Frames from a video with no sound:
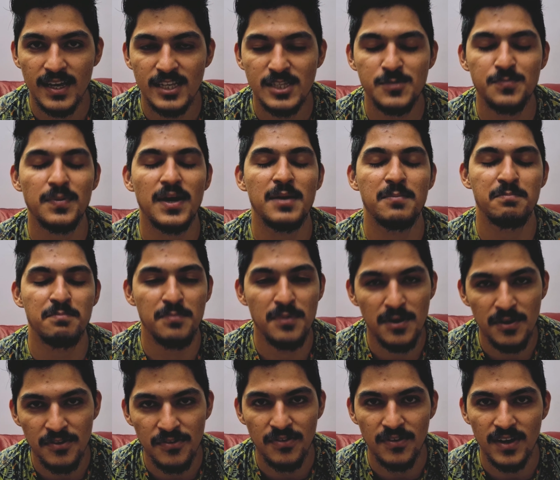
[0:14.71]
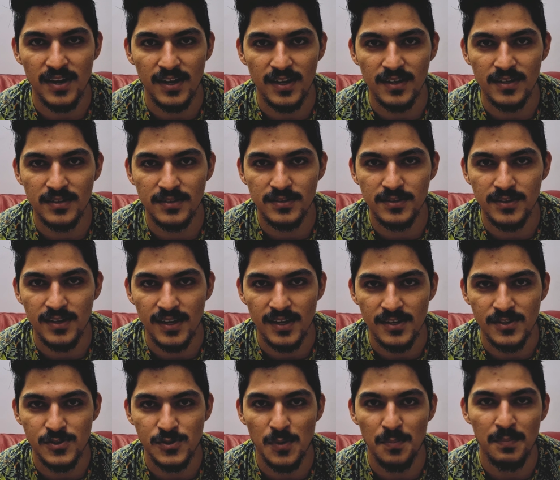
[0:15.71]
It's my birthday today,
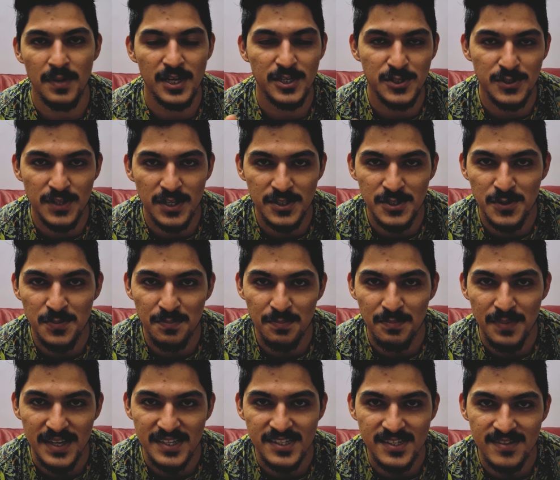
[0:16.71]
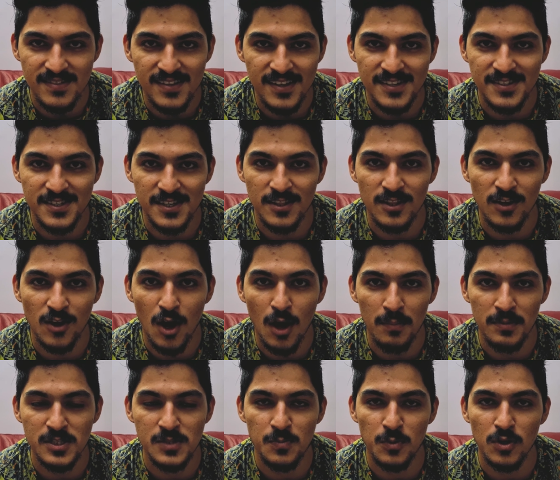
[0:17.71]
so make sure that you mention this in the
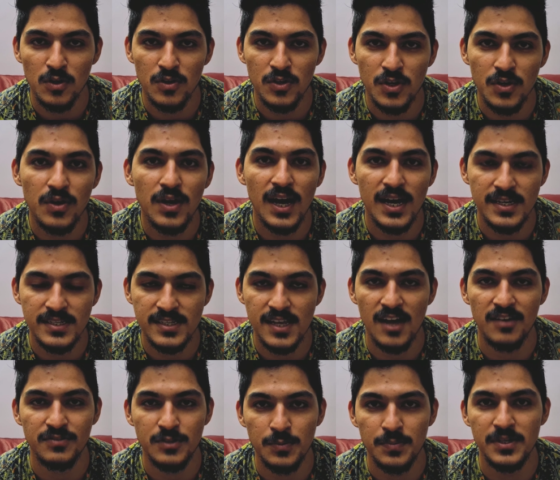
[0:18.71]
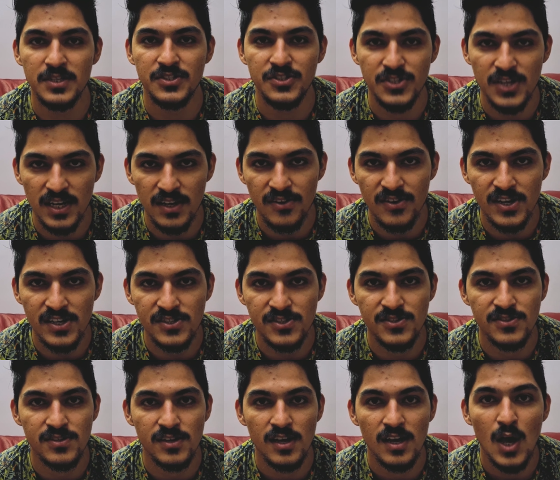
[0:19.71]
comments below. You guys have to be
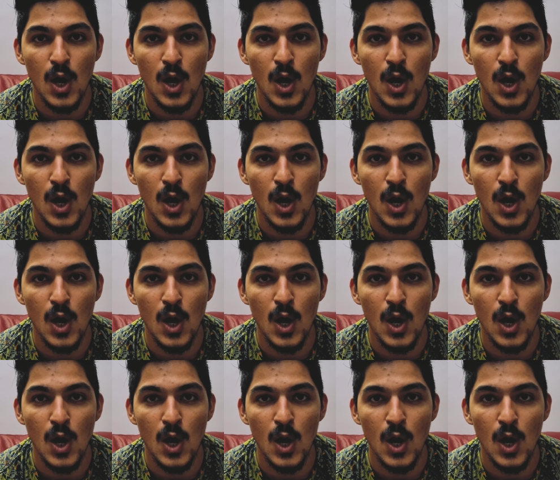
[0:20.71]
generous.